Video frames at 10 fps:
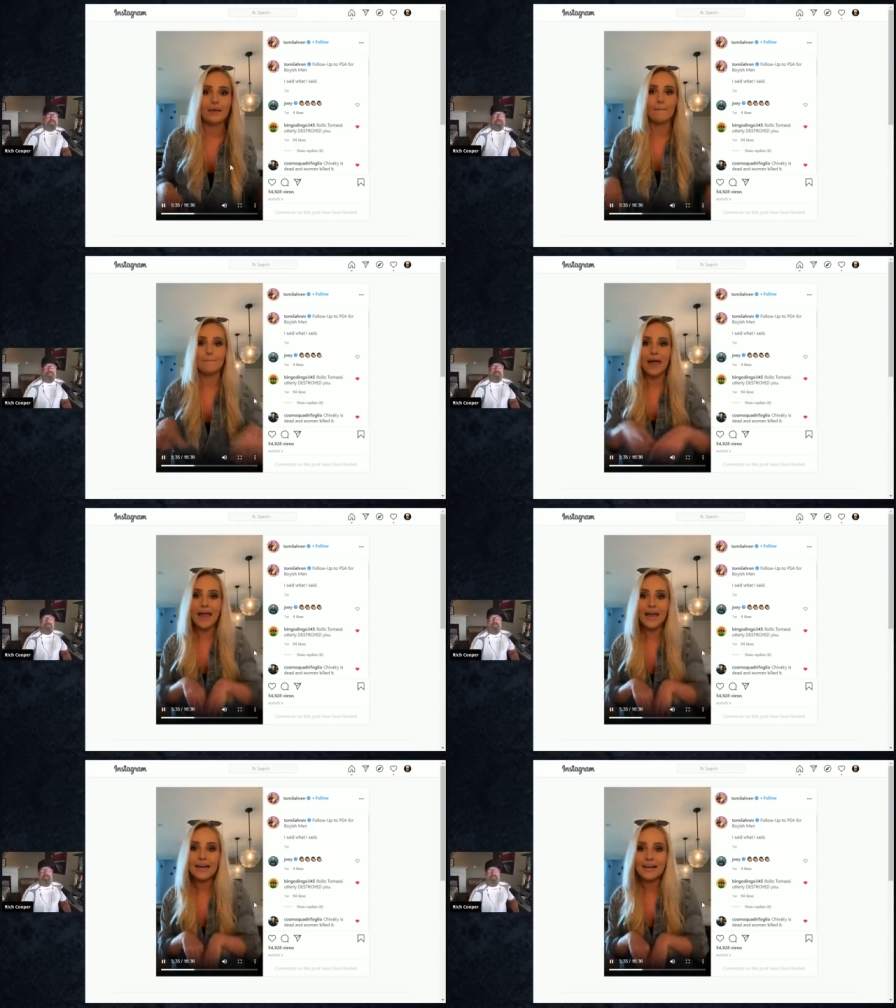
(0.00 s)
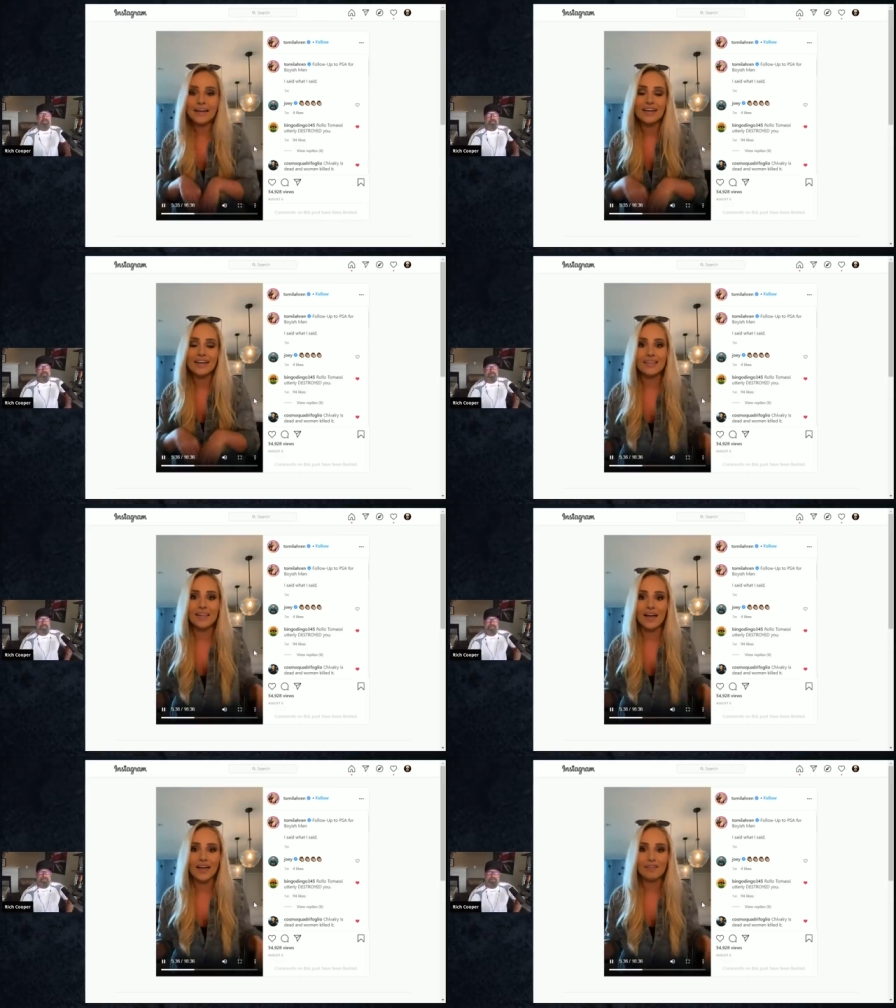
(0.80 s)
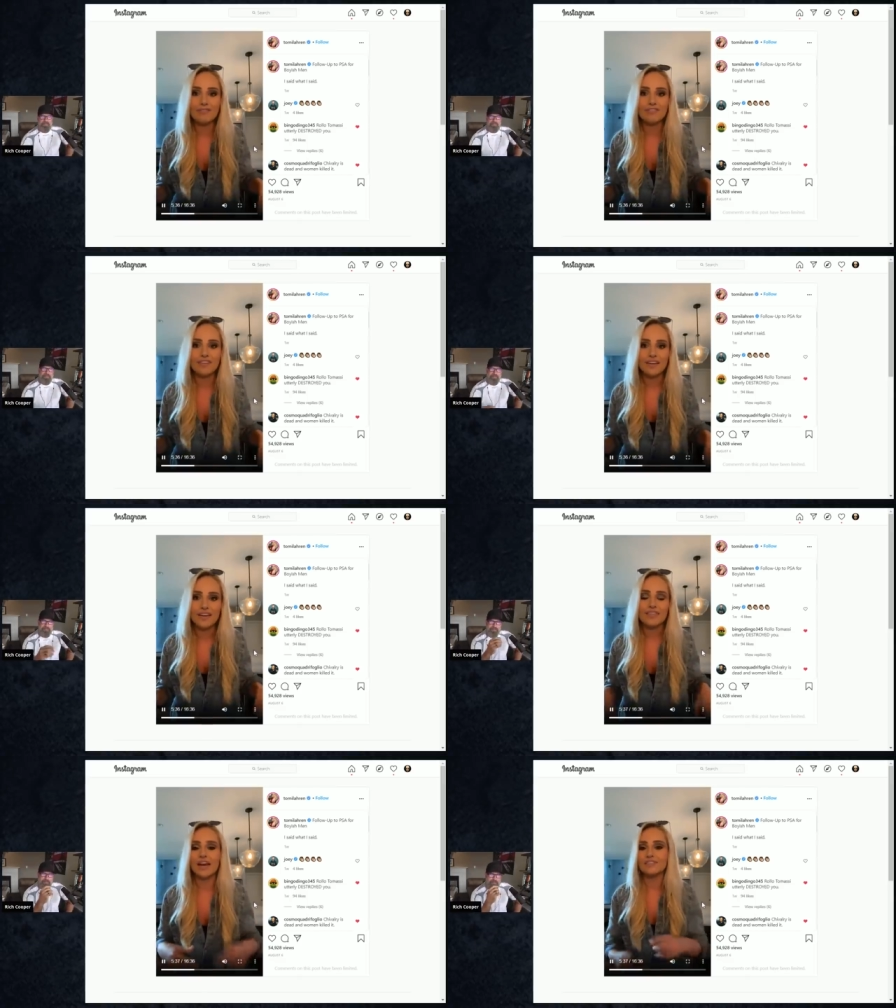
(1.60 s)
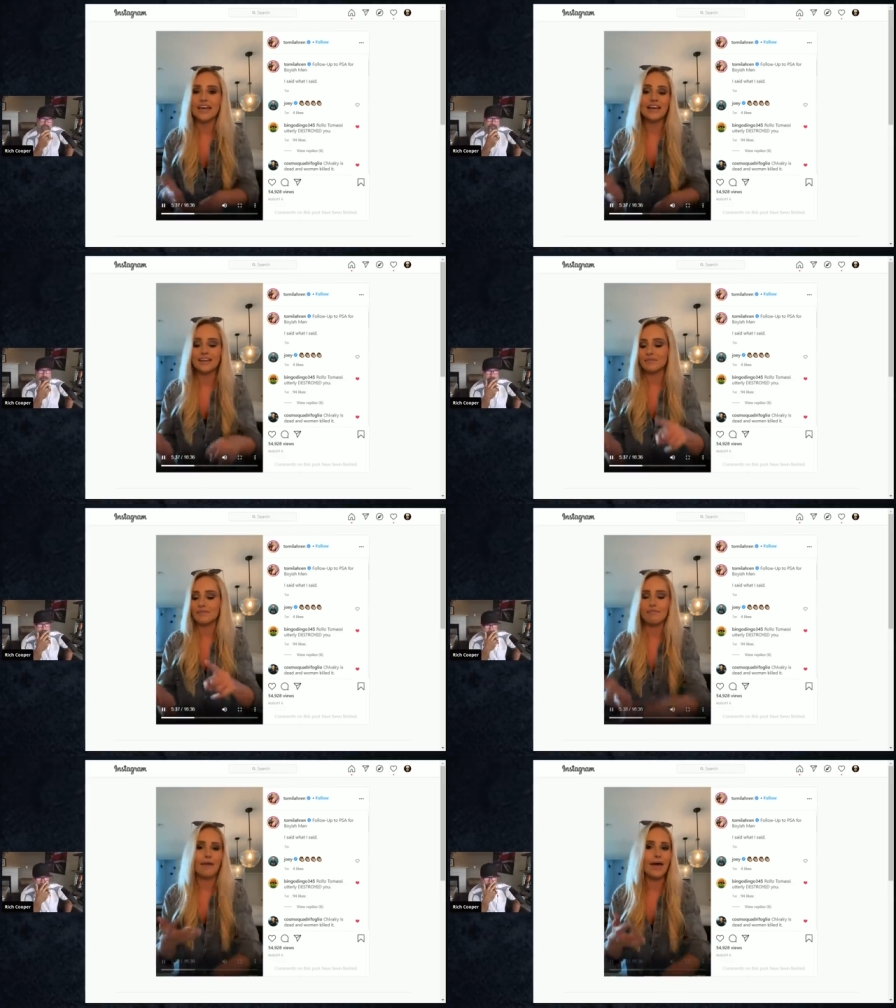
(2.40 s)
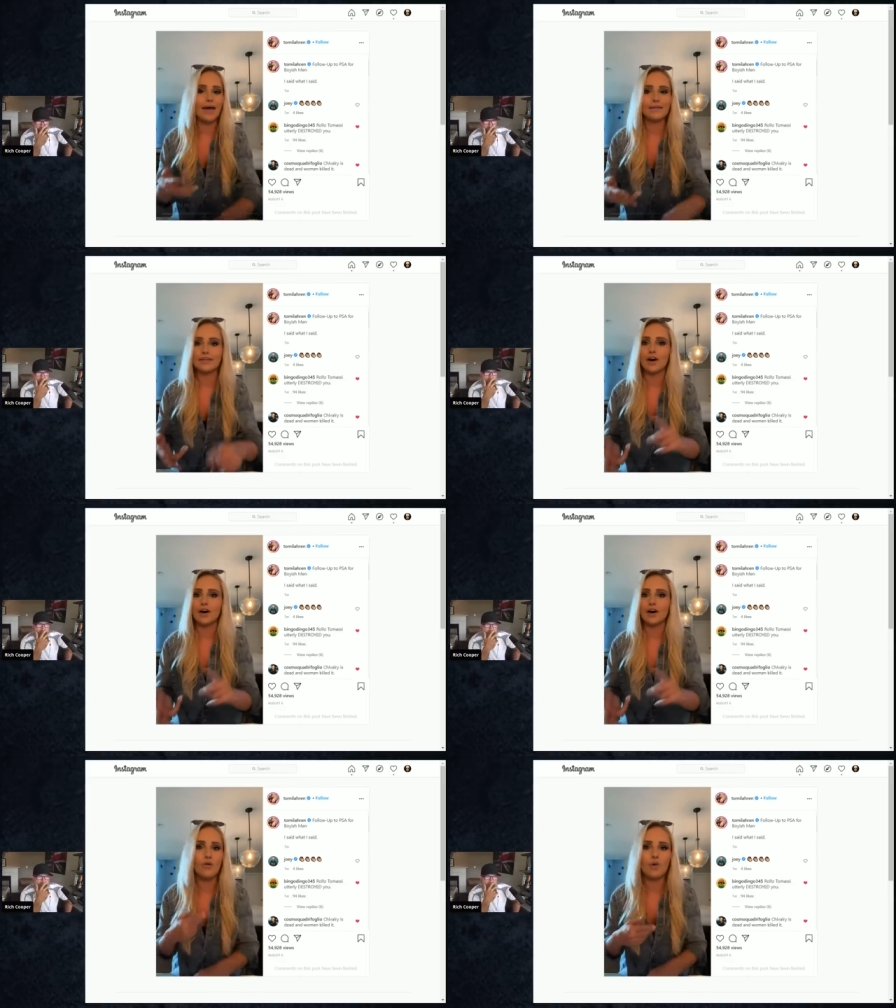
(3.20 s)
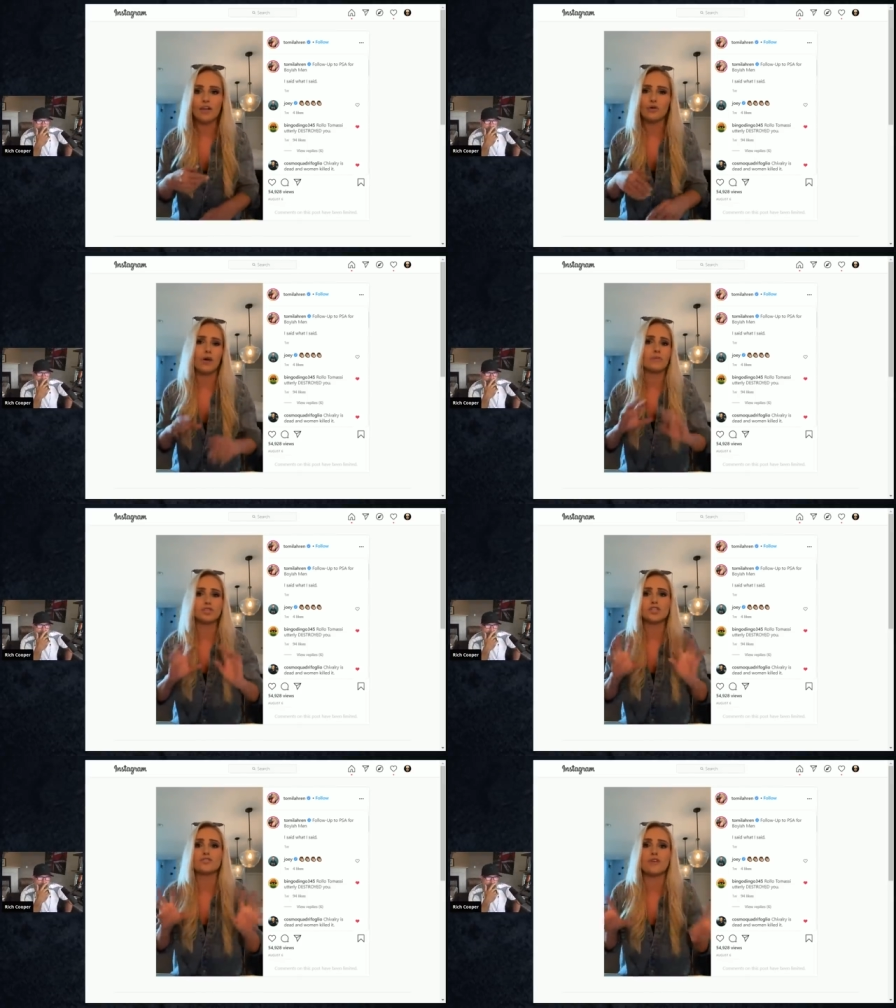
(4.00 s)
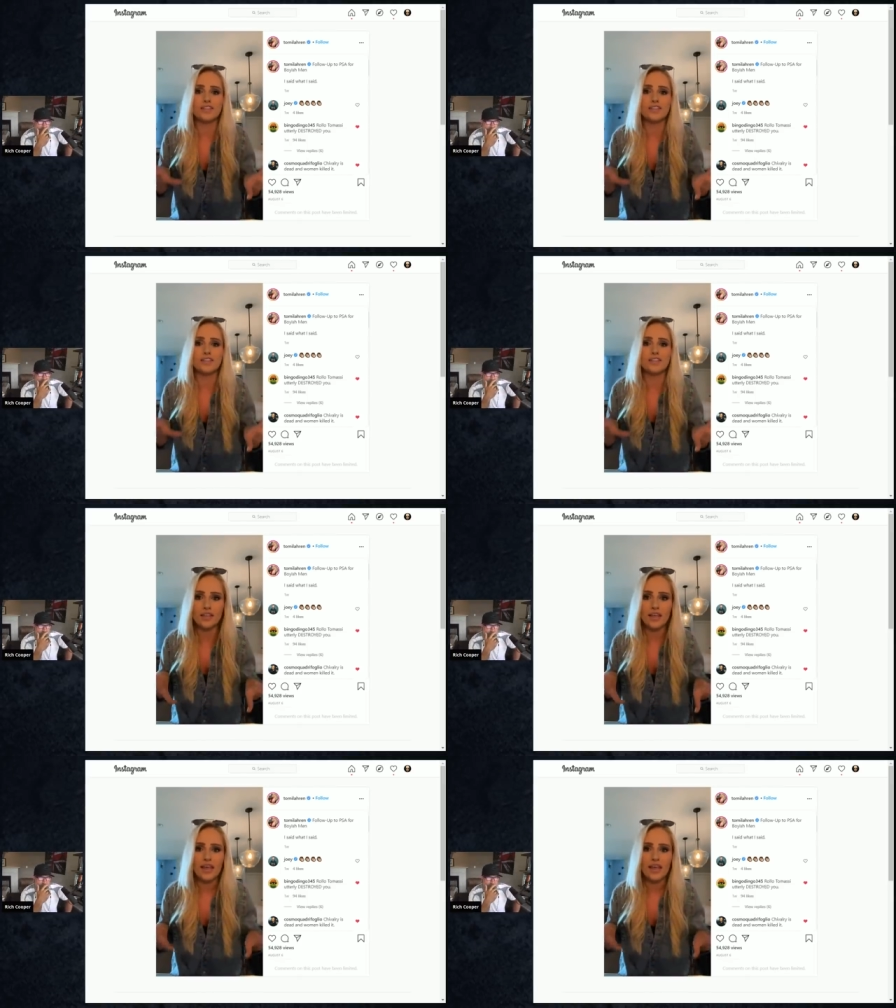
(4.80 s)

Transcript: The men in my life that I've dated, met, gone out with, or I'm just friends with,